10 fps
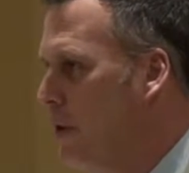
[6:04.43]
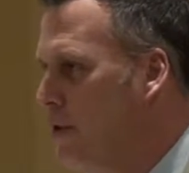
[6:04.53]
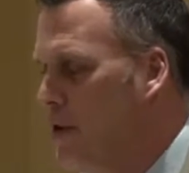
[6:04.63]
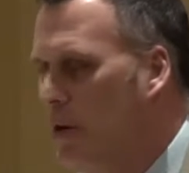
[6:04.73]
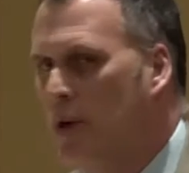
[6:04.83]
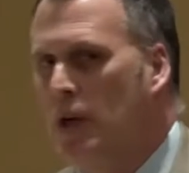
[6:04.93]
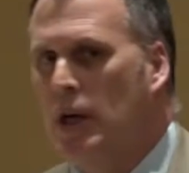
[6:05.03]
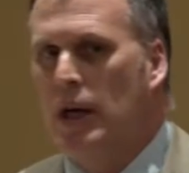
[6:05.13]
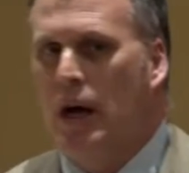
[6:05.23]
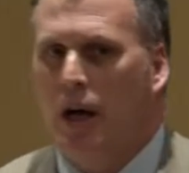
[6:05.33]
And so
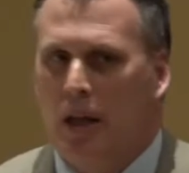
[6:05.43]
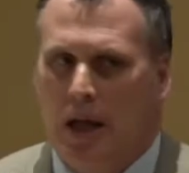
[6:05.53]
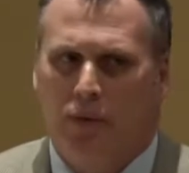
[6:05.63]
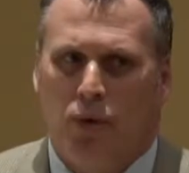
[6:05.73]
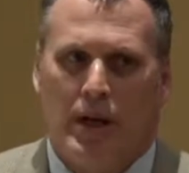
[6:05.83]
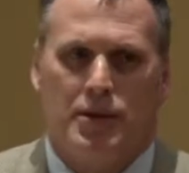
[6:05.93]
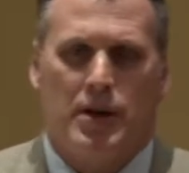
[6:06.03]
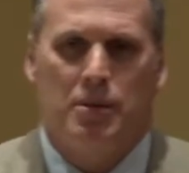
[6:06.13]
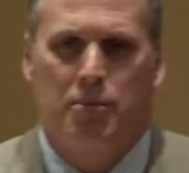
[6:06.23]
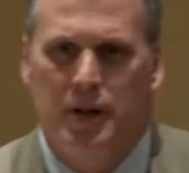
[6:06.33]
a lot of what I
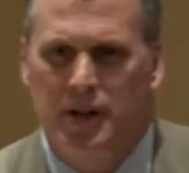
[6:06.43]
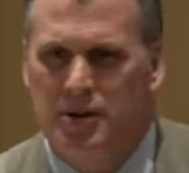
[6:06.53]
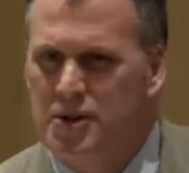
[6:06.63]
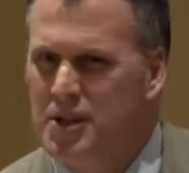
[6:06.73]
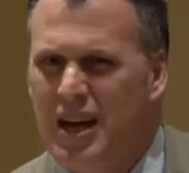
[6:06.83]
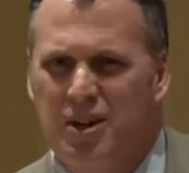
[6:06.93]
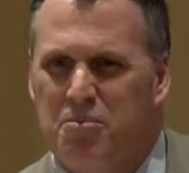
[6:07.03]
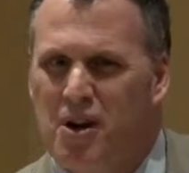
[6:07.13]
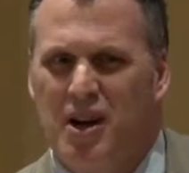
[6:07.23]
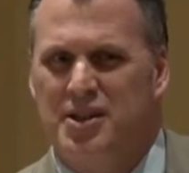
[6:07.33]
try to put in there is just how the
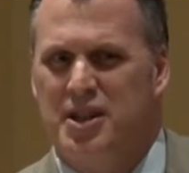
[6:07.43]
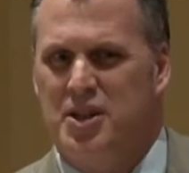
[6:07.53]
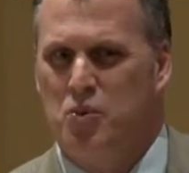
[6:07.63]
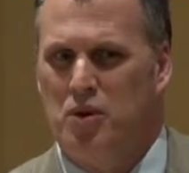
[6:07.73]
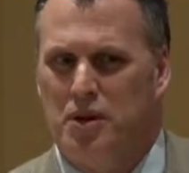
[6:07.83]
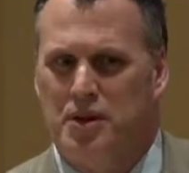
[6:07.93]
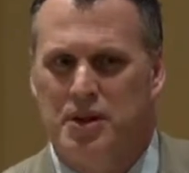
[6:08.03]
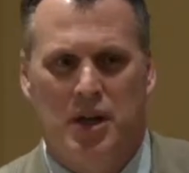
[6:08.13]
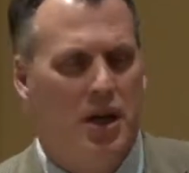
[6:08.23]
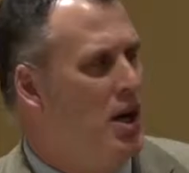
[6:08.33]
process works.
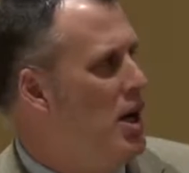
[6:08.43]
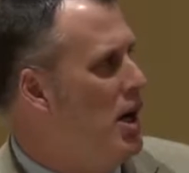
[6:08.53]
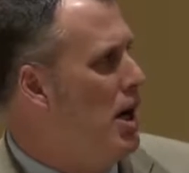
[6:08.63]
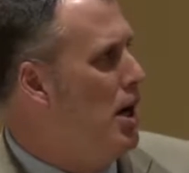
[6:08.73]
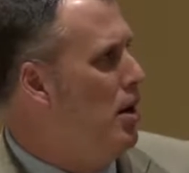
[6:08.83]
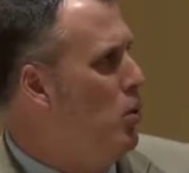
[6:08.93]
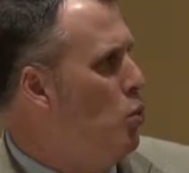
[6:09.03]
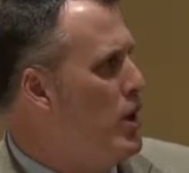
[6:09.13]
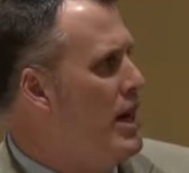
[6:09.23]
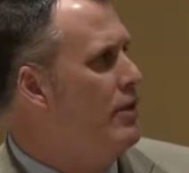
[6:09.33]

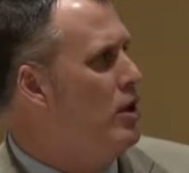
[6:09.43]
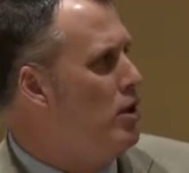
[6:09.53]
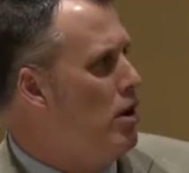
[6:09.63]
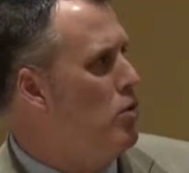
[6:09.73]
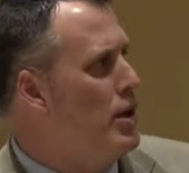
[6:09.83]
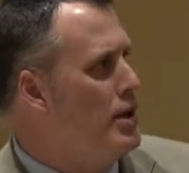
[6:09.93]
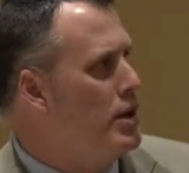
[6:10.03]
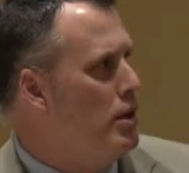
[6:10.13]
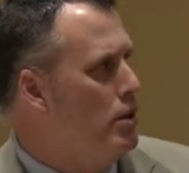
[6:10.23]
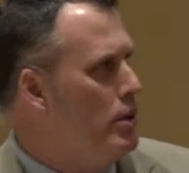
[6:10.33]
We have a long way to
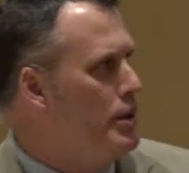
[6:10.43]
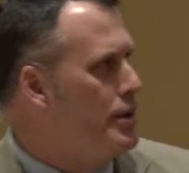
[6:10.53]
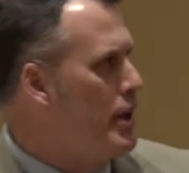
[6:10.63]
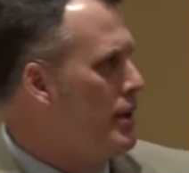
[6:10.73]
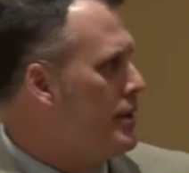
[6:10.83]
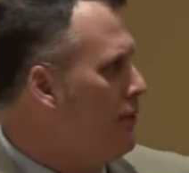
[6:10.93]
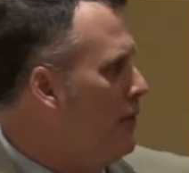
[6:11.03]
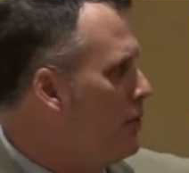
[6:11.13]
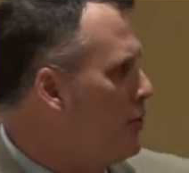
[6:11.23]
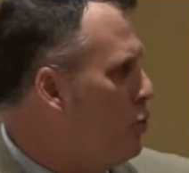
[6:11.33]
go, as the
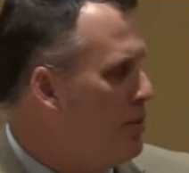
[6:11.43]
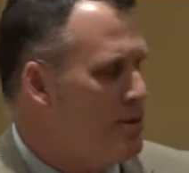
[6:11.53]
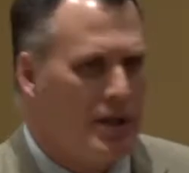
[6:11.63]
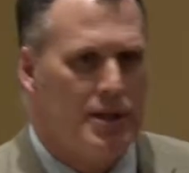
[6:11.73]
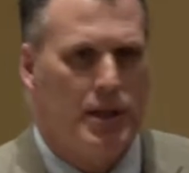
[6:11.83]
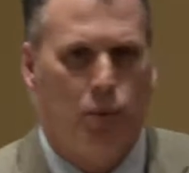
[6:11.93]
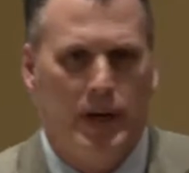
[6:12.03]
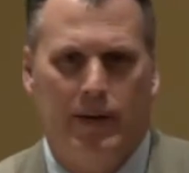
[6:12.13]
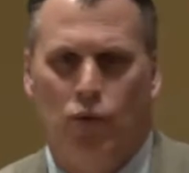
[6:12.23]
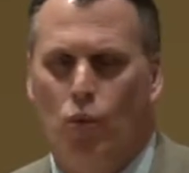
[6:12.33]
folks from Webb City said.
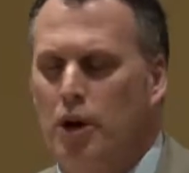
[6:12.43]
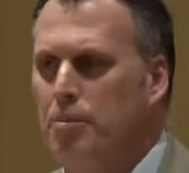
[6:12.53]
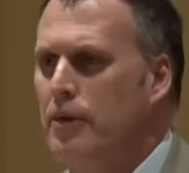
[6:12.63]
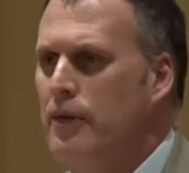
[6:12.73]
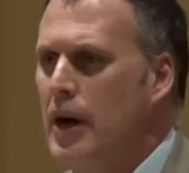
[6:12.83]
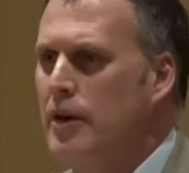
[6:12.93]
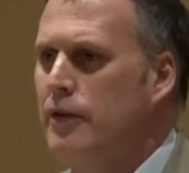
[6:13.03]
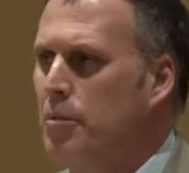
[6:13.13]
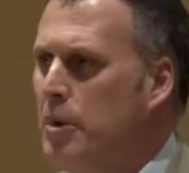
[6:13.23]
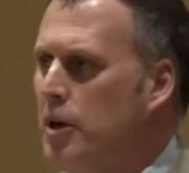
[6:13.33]
We have one provider
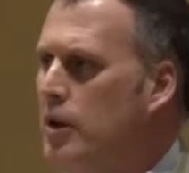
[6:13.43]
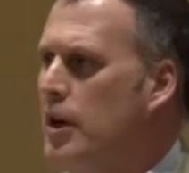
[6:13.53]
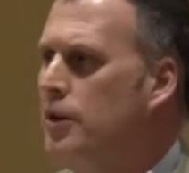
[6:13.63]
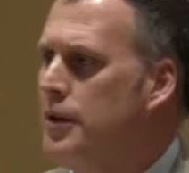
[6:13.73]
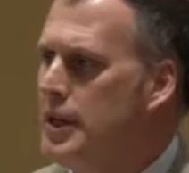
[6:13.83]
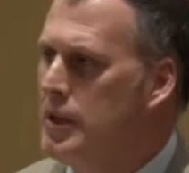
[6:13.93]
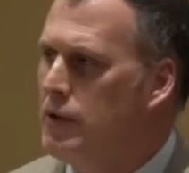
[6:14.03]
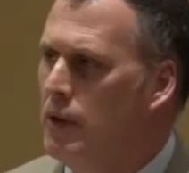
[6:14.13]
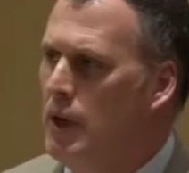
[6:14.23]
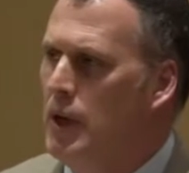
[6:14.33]
for mental health needs.